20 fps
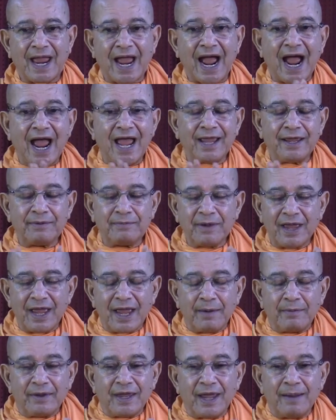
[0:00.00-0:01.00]
I
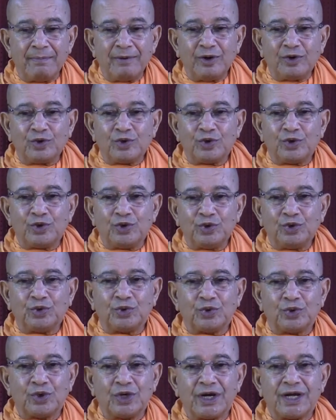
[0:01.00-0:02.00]
am able to
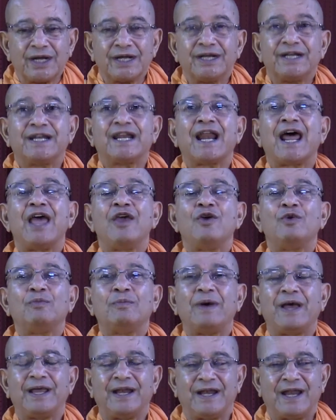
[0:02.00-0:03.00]
do, drive
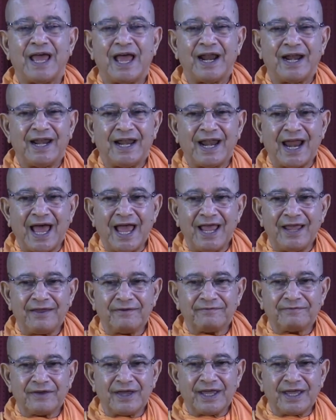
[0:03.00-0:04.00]
my
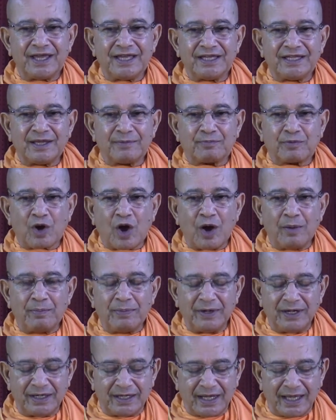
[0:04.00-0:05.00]
life in the
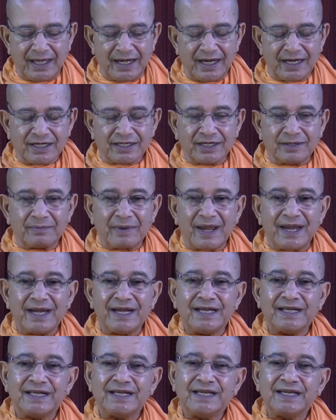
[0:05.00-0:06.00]
proper direction by
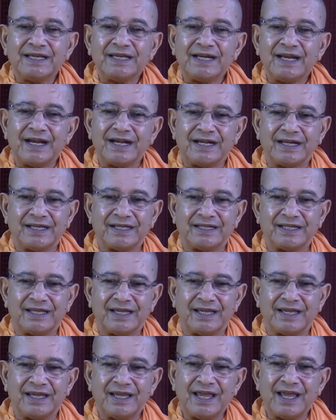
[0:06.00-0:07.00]
integrating
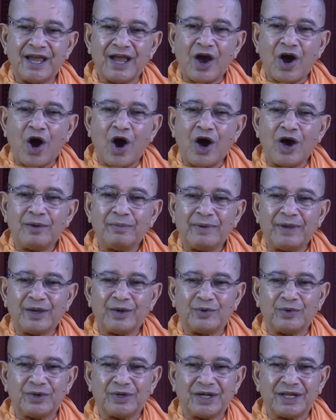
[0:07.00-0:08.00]
all my
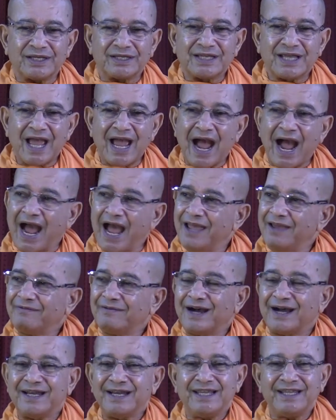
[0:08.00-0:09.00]
goodness. I have
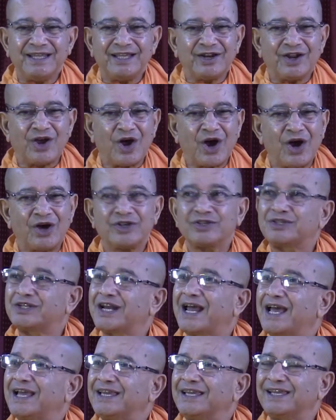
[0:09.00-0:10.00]
another horse
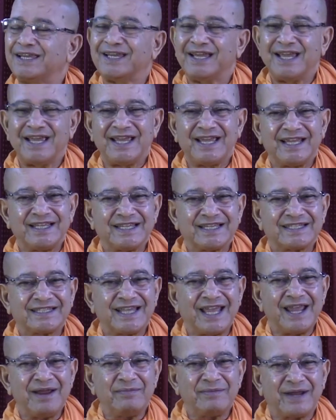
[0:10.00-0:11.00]
dragging in the
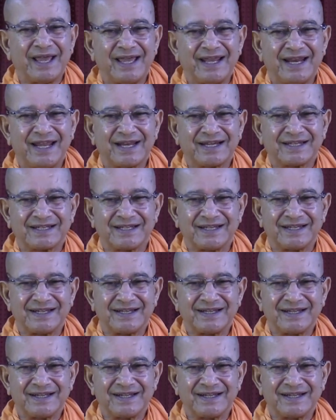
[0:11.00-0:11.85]
same direction.